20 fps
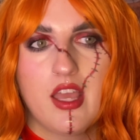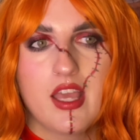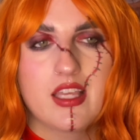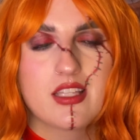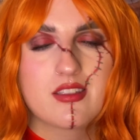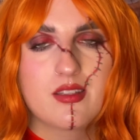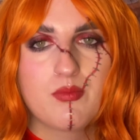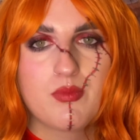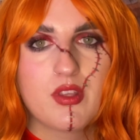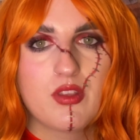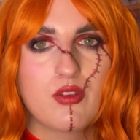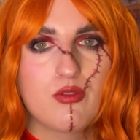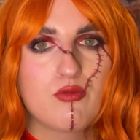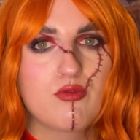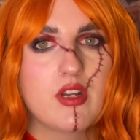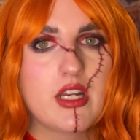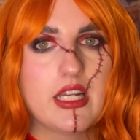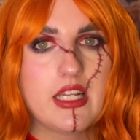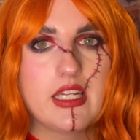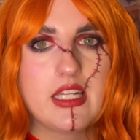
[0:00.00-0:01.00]
It's something that
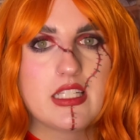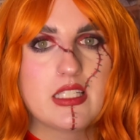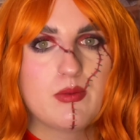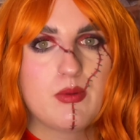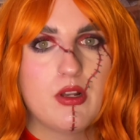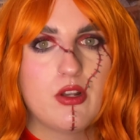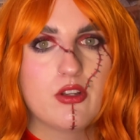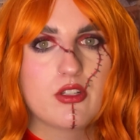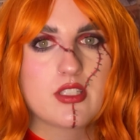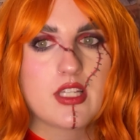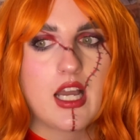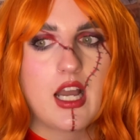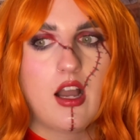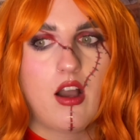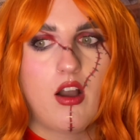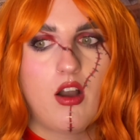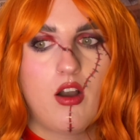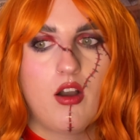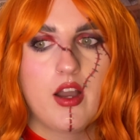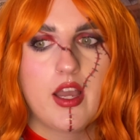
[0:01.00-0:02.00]
really needs to be looked
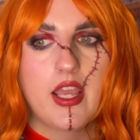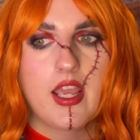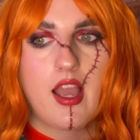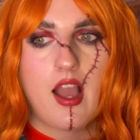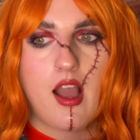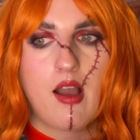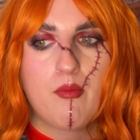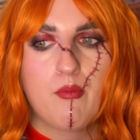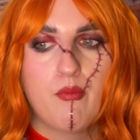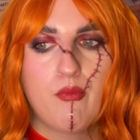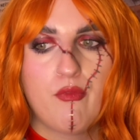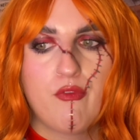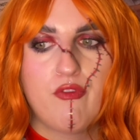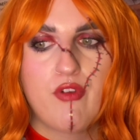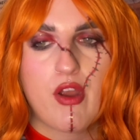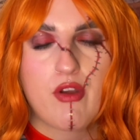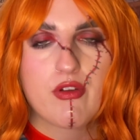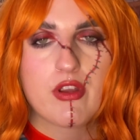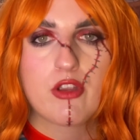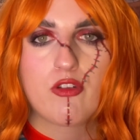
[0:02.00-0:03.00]
at. I am
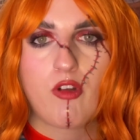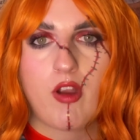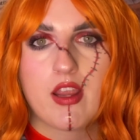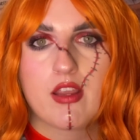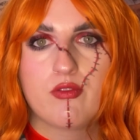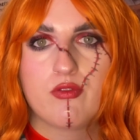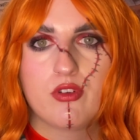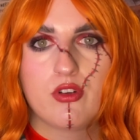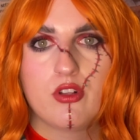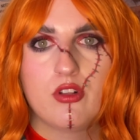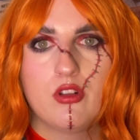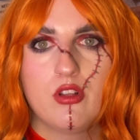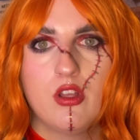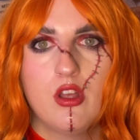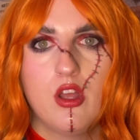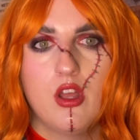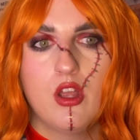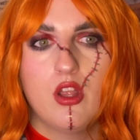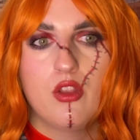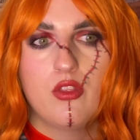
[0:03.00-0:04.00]
very grateful
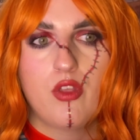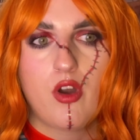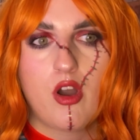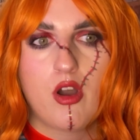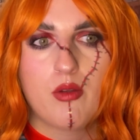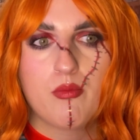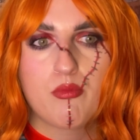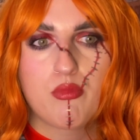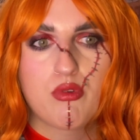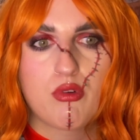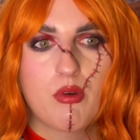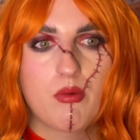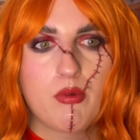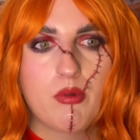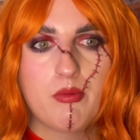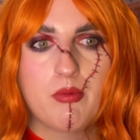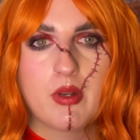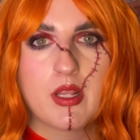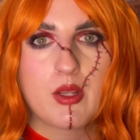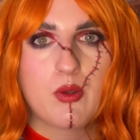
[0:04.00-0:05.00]
that I'm
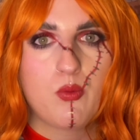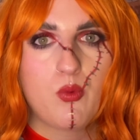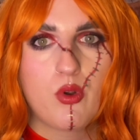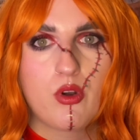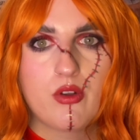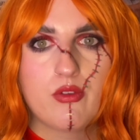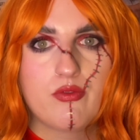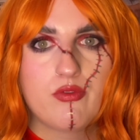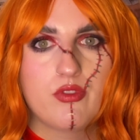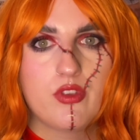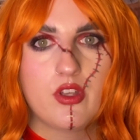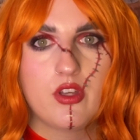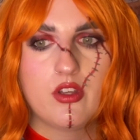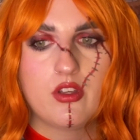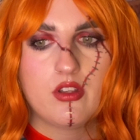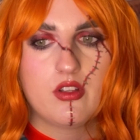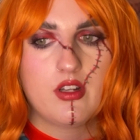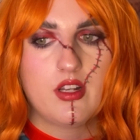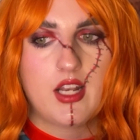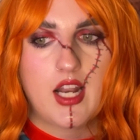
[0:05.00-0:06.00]
probably one of
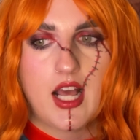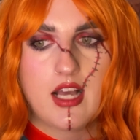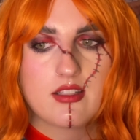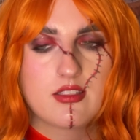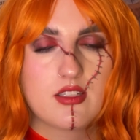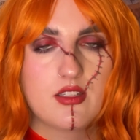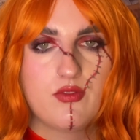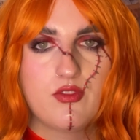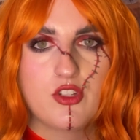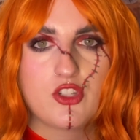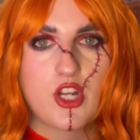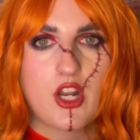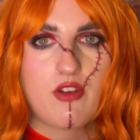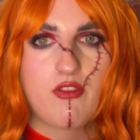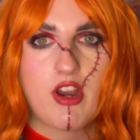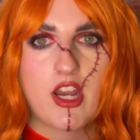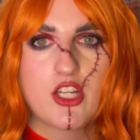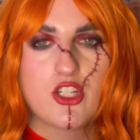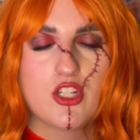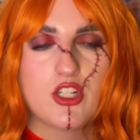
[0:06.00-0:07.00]
the last of the
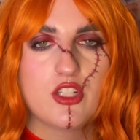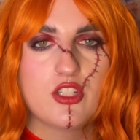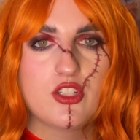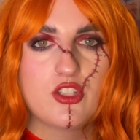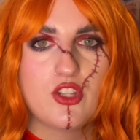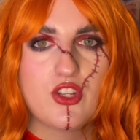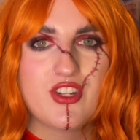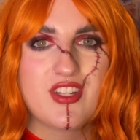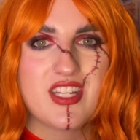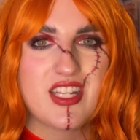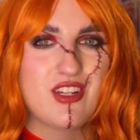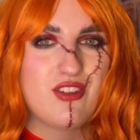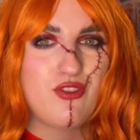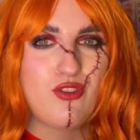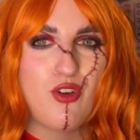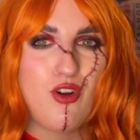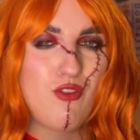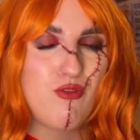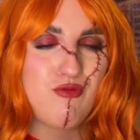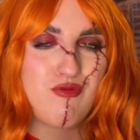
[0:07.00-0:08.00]
generations that did
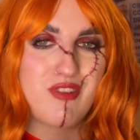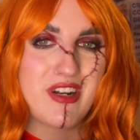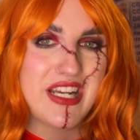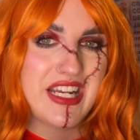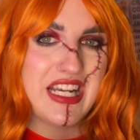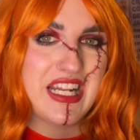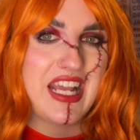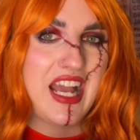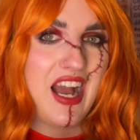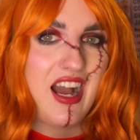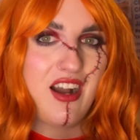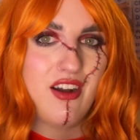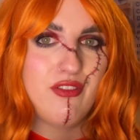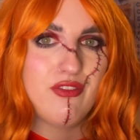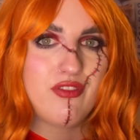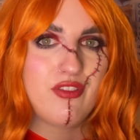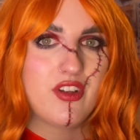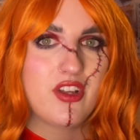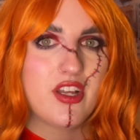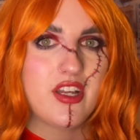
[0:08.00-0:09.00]
not really
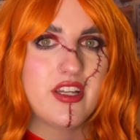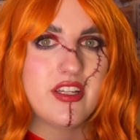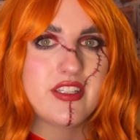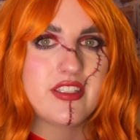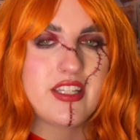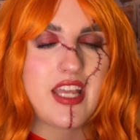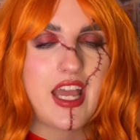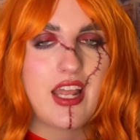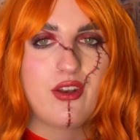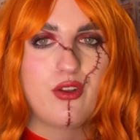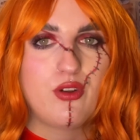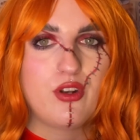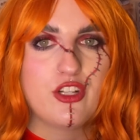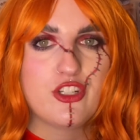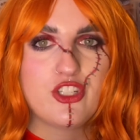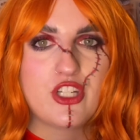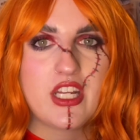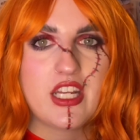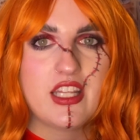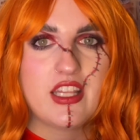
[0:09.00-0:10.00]
have
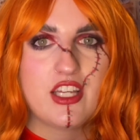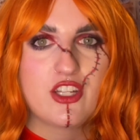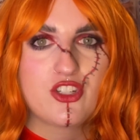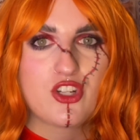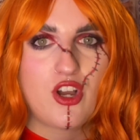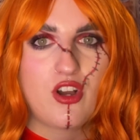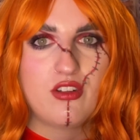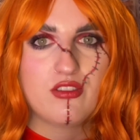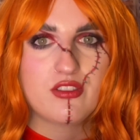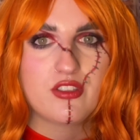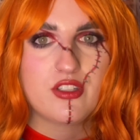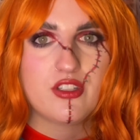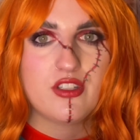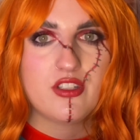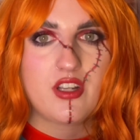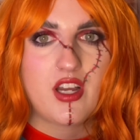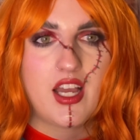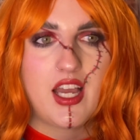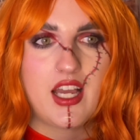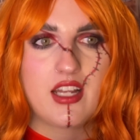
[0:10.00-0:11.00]
technology in their
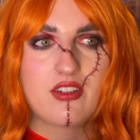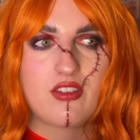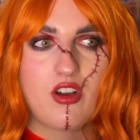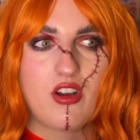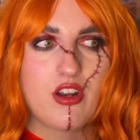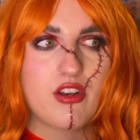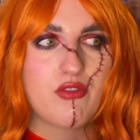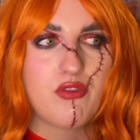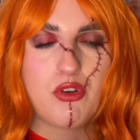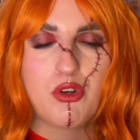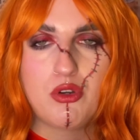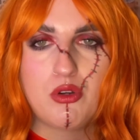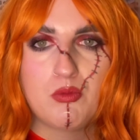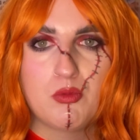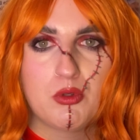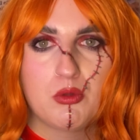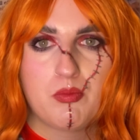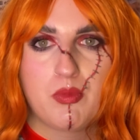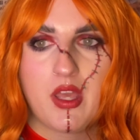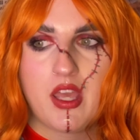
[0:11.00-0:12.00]
childhood. I had kind of a
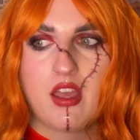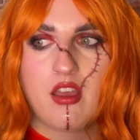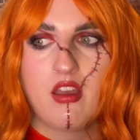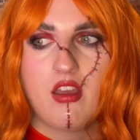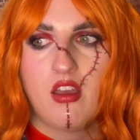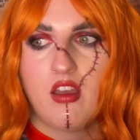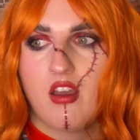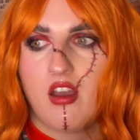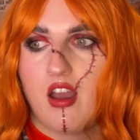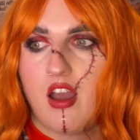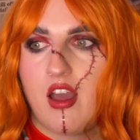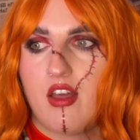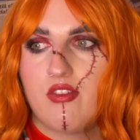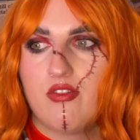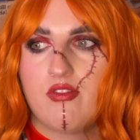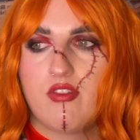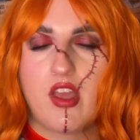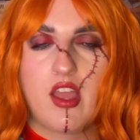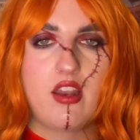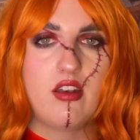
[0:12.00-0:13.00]
normal bit,
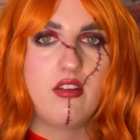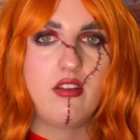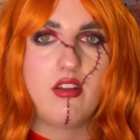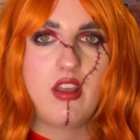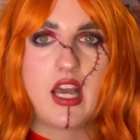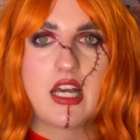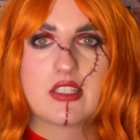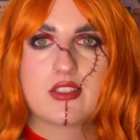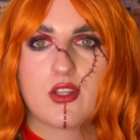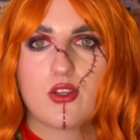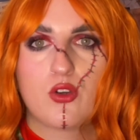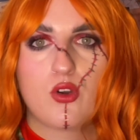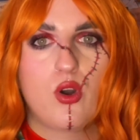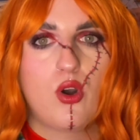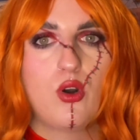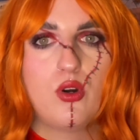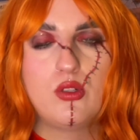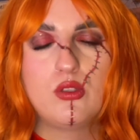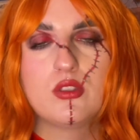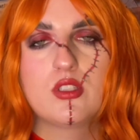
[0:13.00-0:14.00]
and then as I
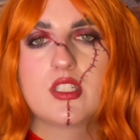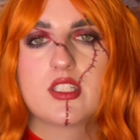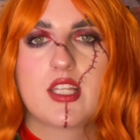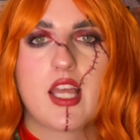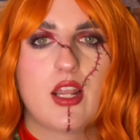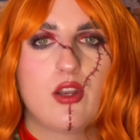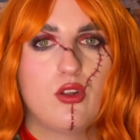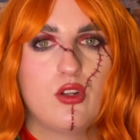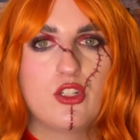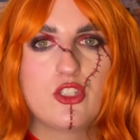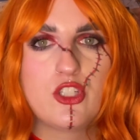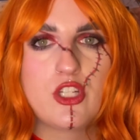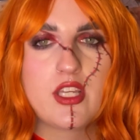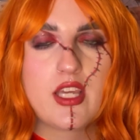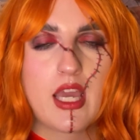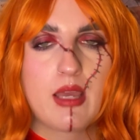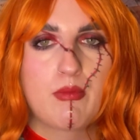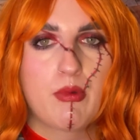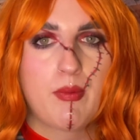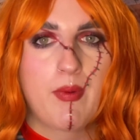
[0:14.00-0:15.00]
got older, technology
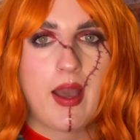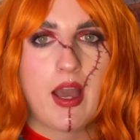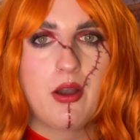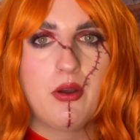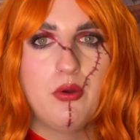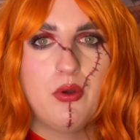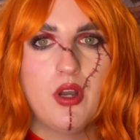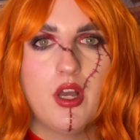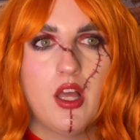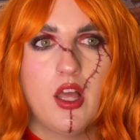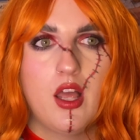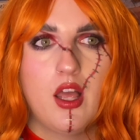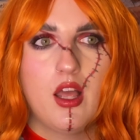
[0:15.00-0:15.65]
came about.